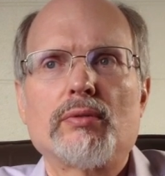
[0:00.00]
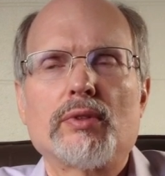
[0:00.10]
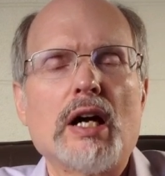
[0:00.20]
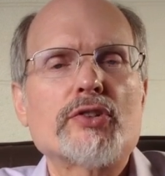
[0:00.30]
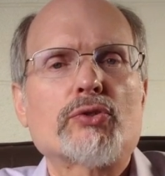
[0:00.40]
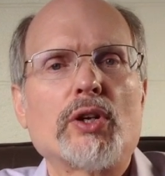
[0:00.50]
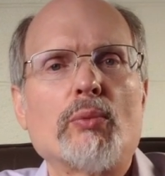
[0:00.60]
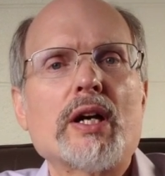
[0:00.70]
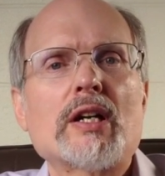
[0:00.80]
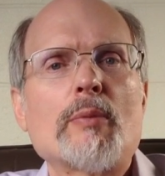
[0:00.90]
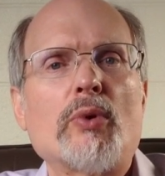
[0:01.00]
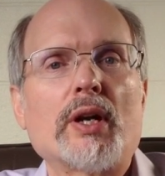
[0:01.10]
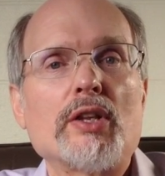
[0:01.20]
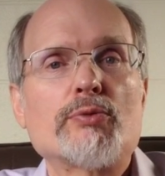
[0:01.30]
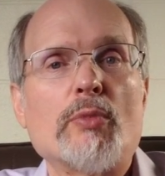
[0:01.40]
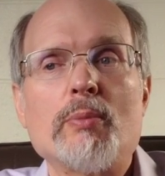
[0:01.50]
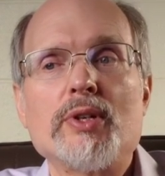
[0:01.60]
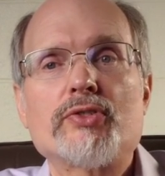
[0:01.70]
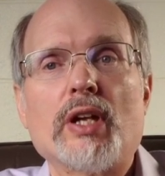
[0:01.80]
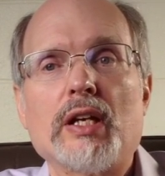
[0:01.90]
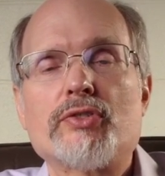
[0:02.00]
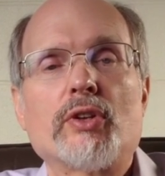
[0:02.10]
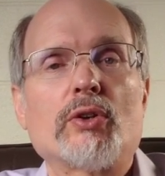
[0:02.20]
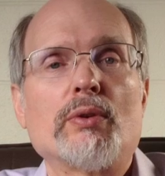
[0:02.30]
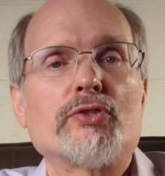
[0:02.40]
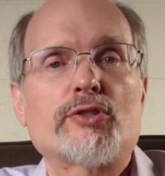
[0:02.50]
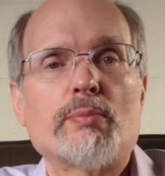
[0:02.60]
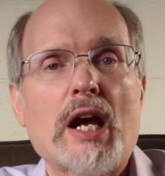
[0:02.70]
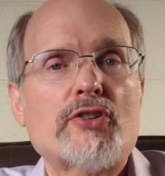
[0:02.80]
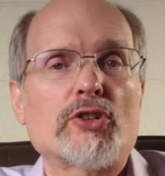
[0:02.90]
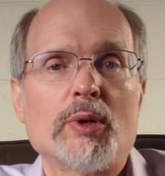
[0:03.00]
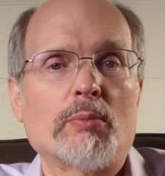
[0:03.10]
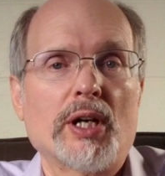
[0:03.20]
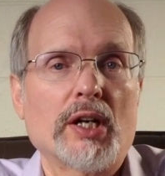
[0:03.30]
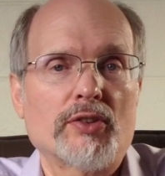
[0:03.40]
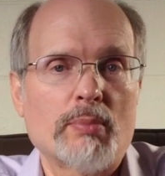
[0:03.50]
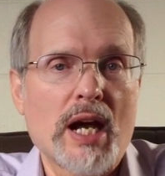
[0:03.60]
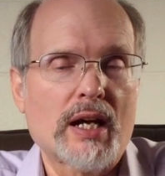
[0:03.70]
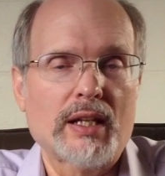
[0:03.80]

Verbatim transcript: God's going to wake up one of these moments and he's going to go and smash them and bring us back.